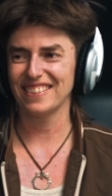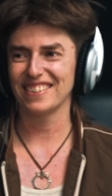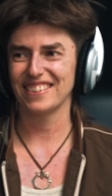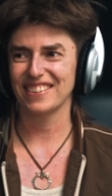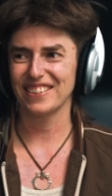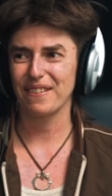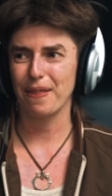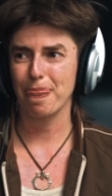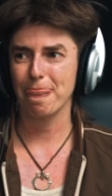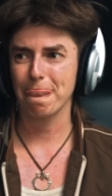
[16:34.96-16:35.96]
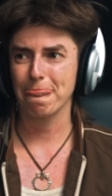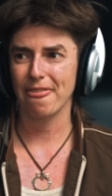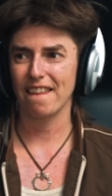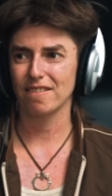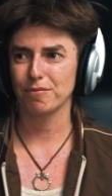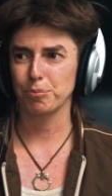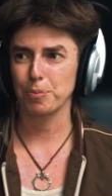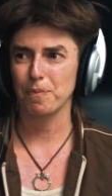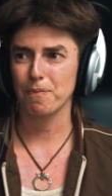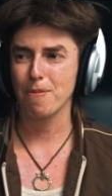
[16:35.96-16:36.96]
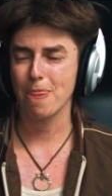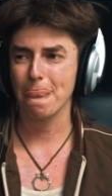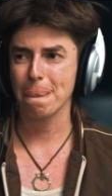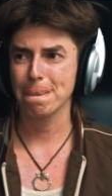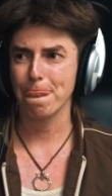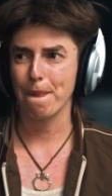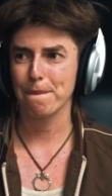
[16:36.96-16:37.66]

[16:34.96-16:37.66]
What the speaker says: Yeah. And as I said, it only took 18 months and I